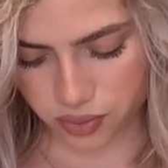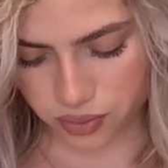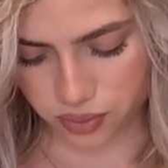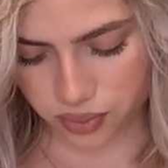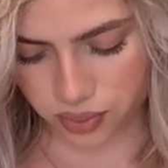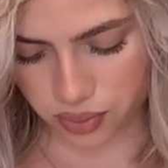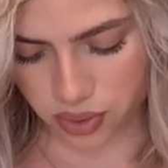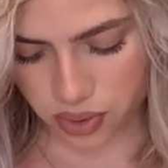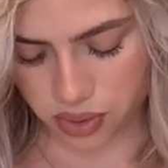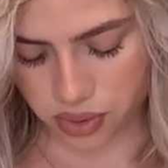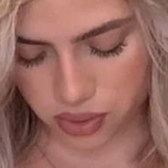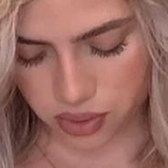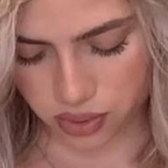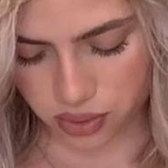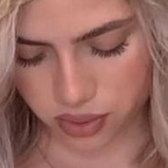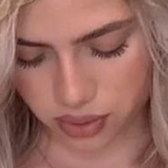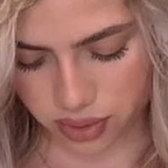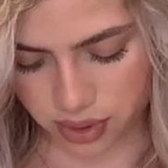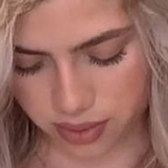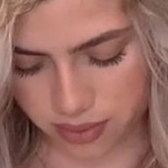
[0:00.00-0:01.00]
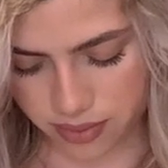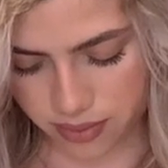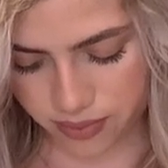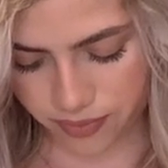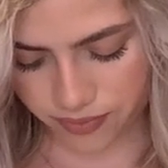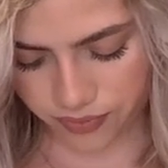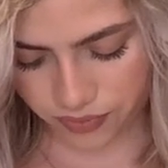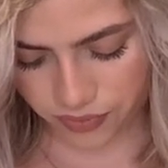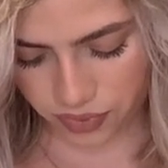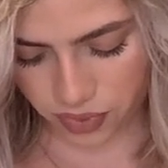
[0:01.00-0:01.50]
Roll them
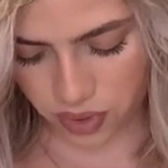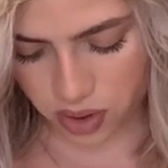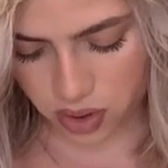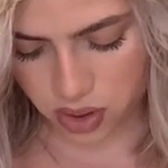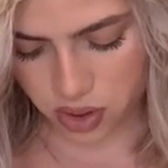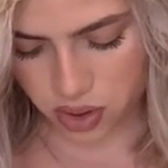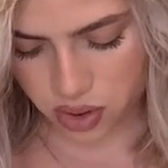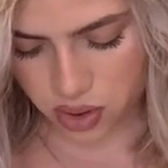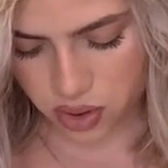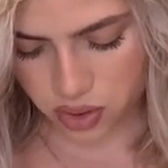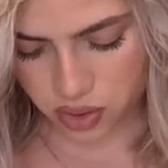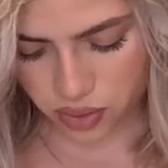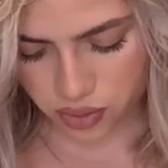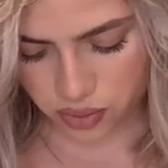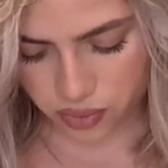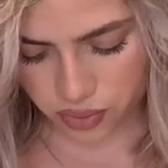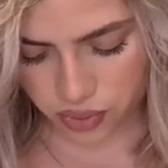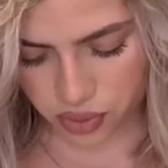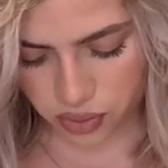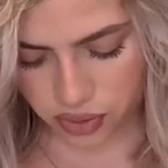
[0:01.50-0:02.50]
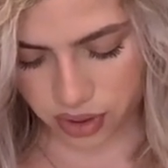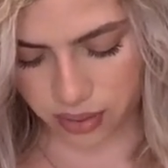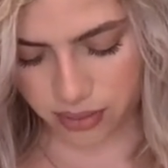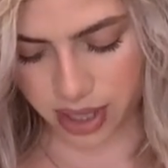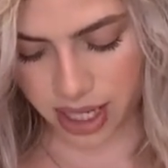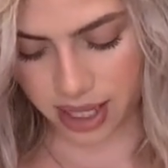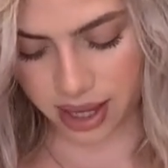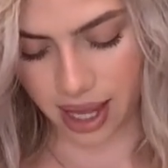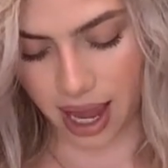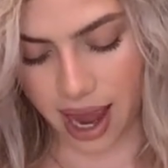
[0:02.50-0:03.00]

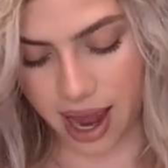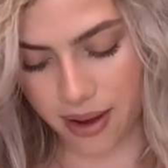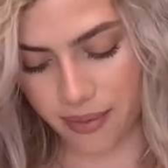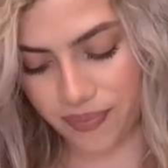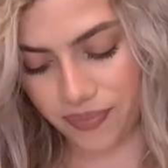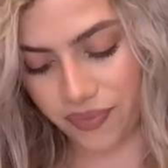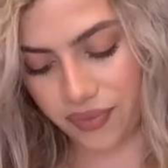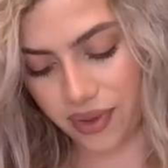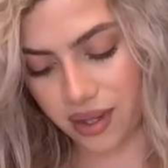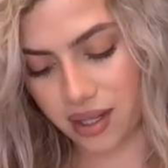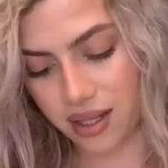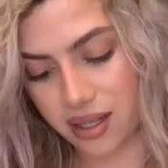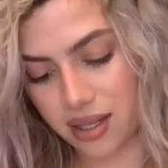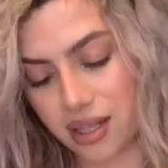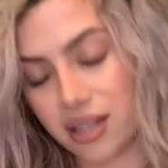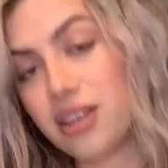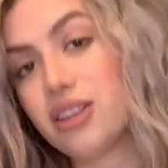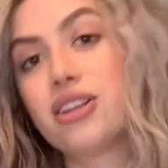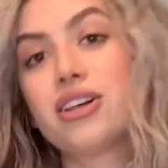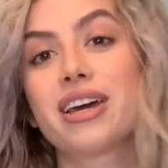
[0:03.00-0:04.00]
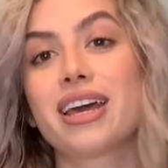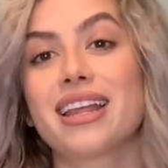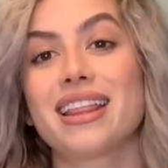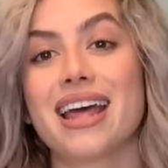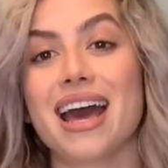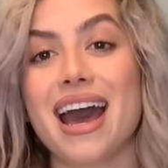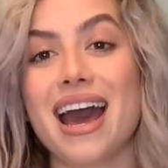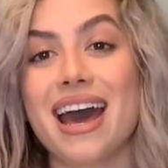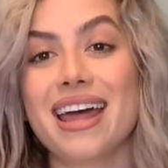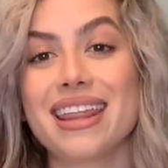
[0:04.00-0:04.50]
like that. Look at
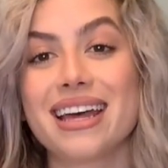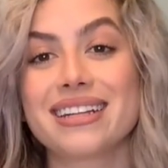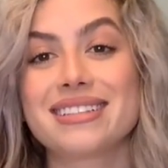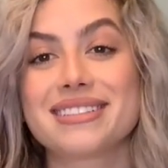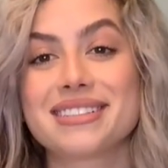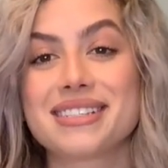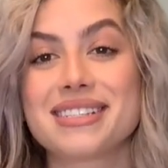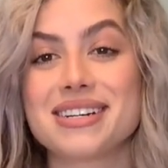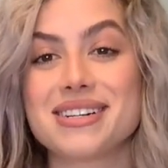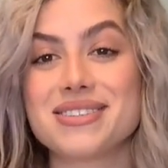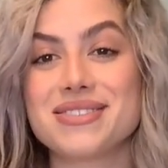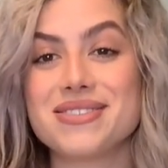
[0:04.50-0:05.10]
that, that's so